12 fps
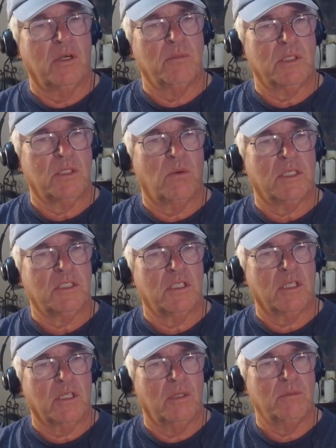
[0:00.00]
but the rest of the
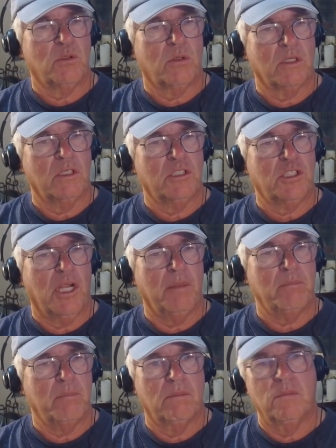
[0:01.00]
clubs are in good shape?
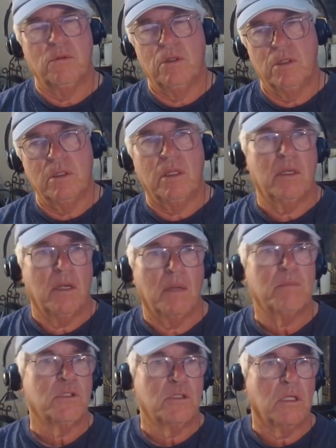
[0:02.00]
Well, that
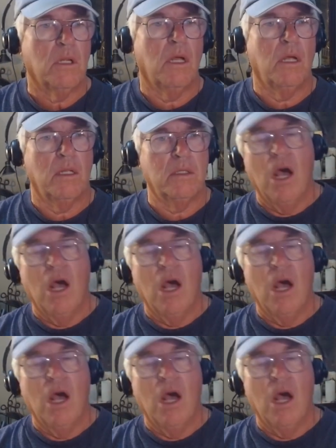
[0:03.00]
happens a lot.